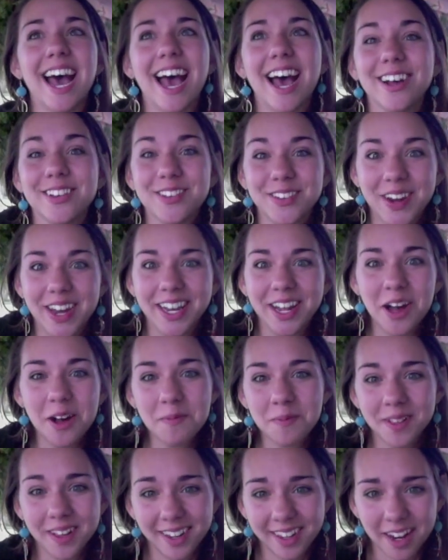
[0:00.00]
I'll try to
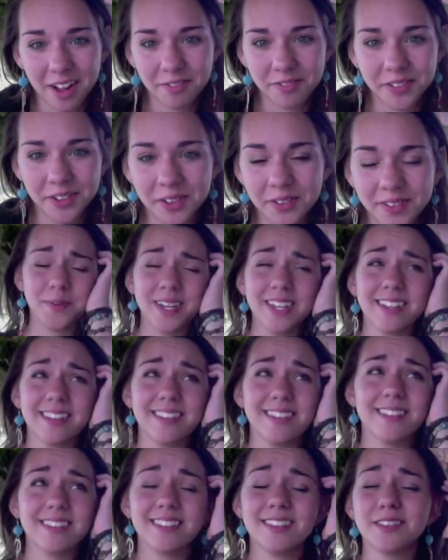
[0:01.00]
help clear it up for you, but
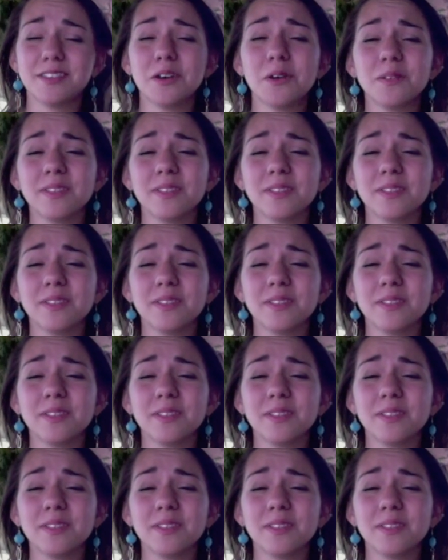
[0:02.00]
it's so